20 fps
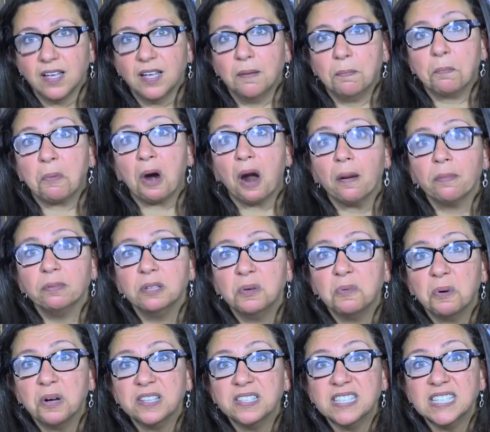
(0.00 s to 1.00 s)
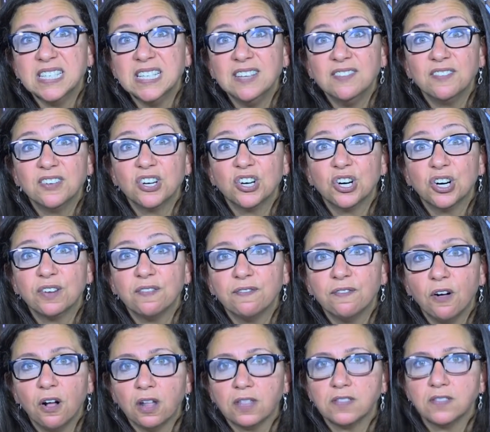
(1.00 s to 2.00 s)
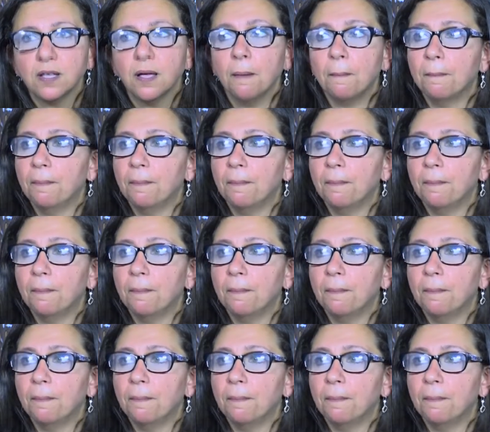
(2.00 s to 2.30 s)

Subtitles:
It probably wasn't even her fault,